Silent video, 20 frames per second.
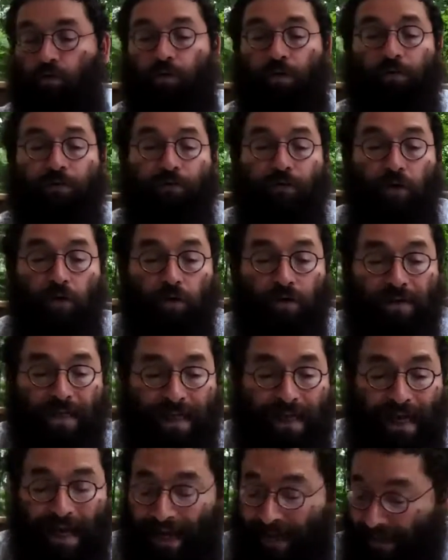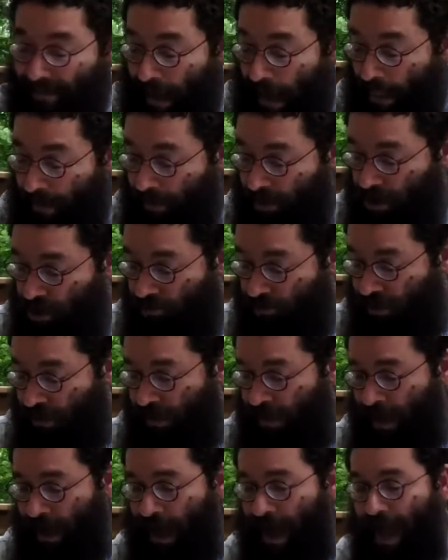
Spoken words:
refusing idolatry